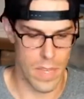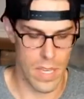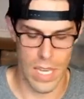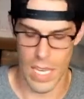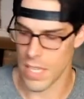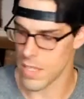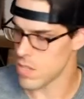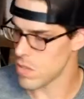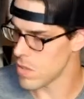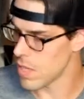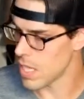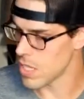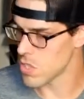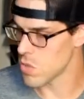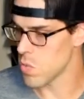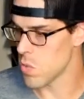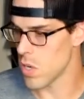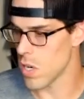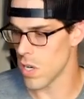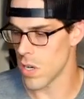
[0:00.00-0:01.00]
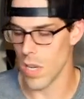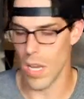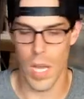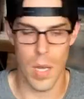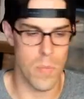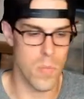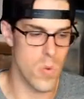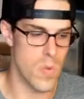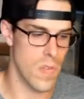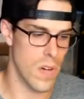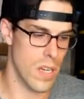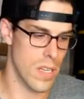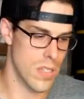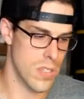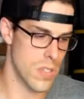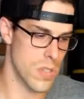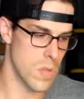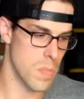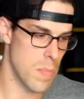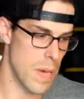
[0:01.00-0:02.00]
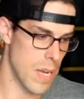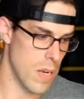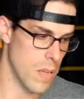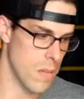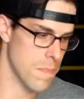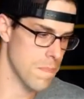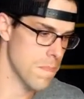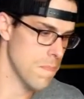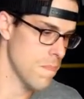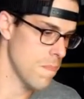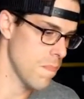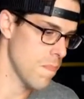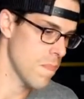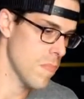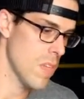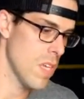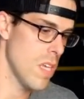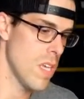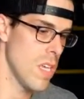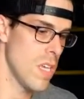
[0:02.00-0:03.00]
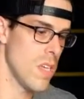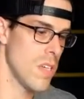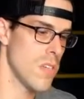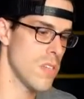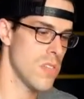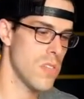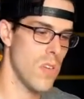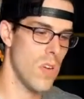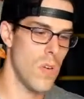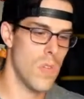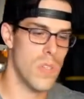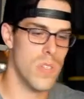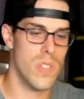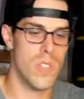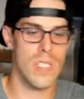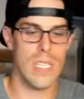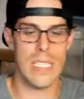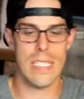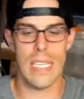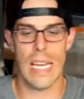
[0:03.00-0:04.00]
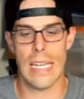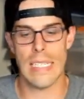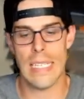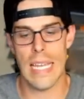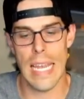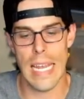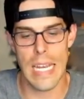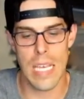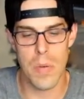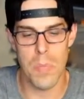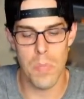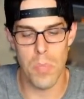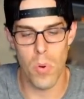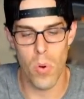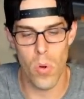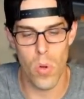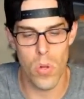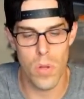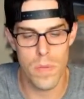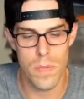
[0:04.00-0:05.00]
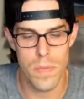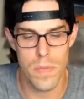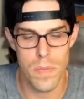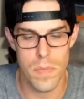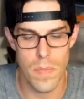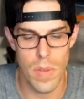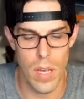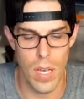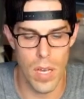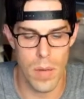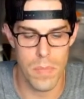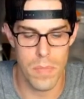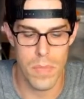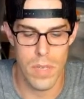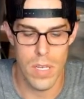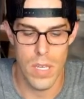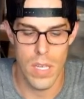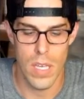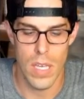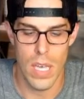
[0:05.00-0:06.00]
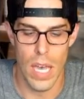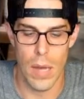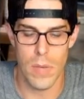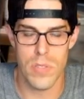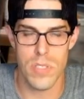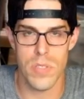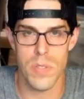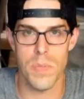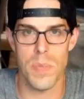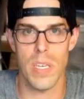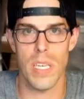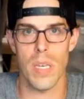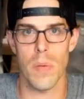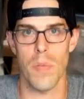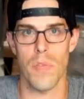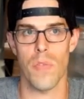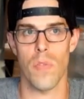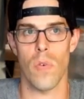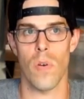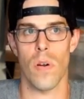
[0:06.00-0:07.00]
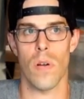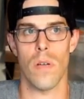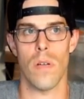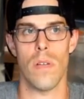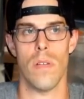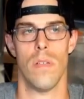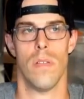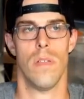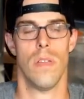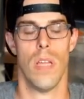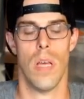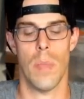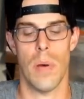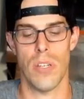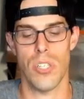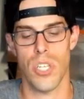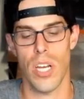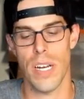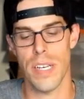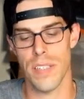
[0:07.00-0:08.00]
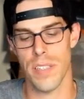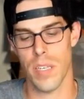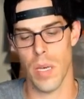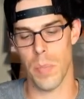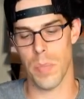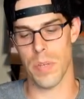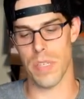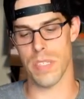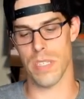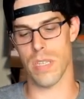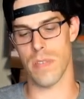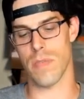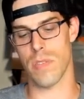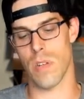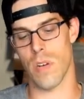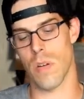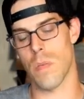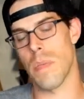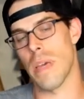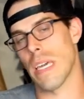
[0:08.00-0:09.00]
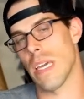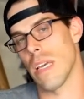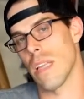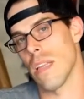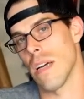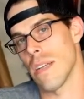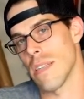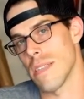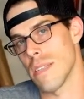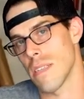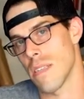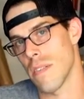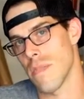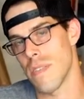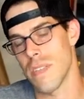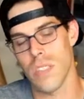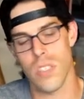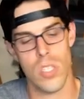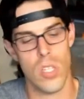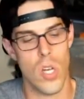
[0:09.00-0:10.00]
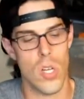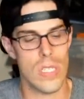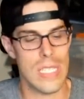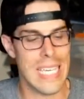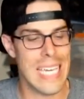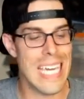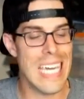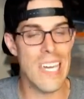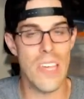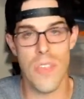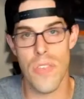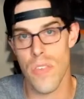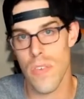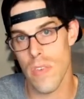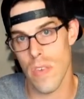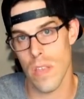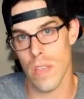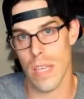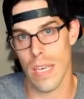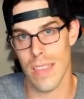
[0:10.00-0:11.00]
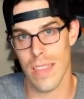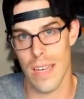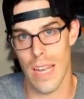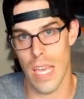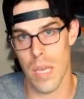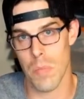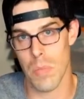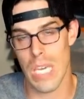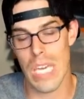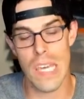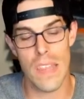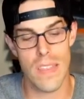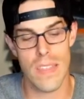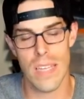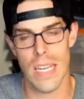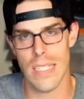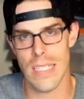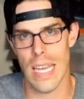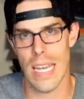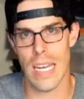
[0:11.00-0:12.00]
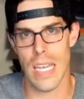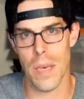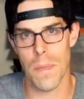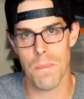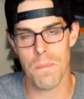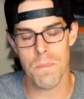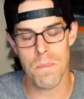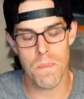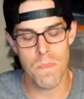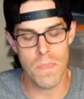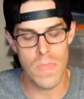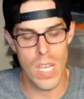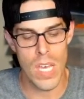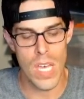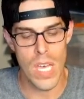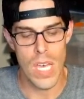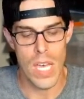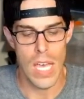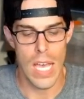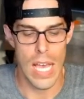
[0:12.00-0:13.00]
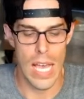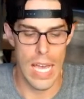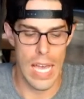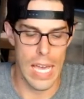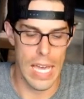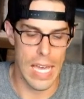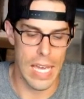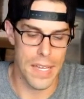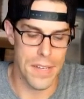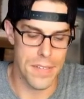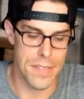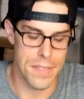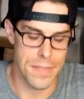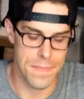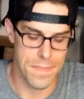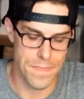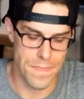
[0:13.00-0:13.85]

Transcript: And so that's where I move on to metal. So this is a titanium bowl. I was speaking before about Chinese companies that have started making a lot of this stuff. This is called Keith, like the name, Keith Titanium. And